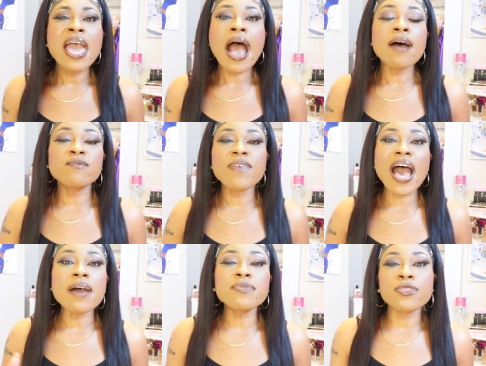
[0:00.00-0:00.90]
I'm
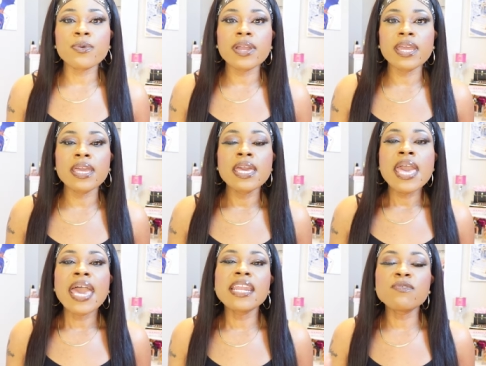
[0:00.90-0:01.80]

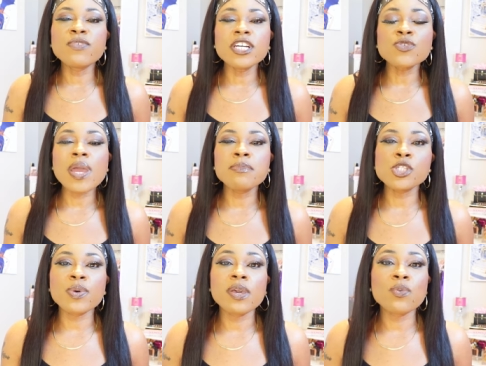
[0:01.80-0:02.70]
5'3", and I fluctuate
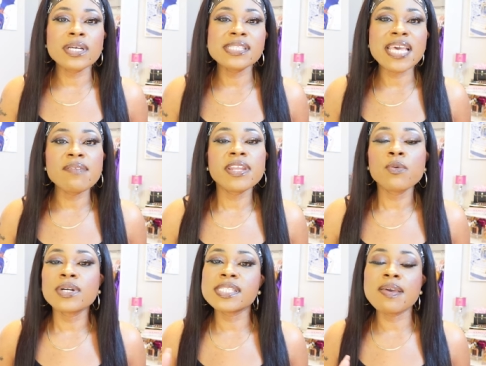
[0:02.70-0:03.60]
between 170 and
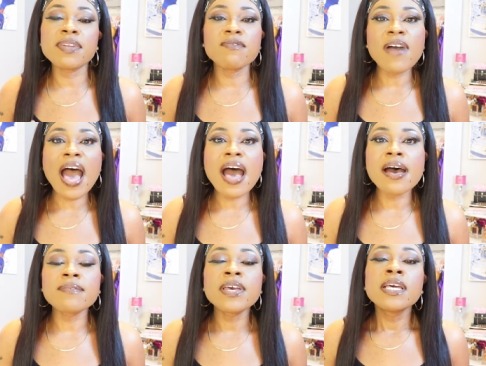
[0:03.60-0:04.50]
175.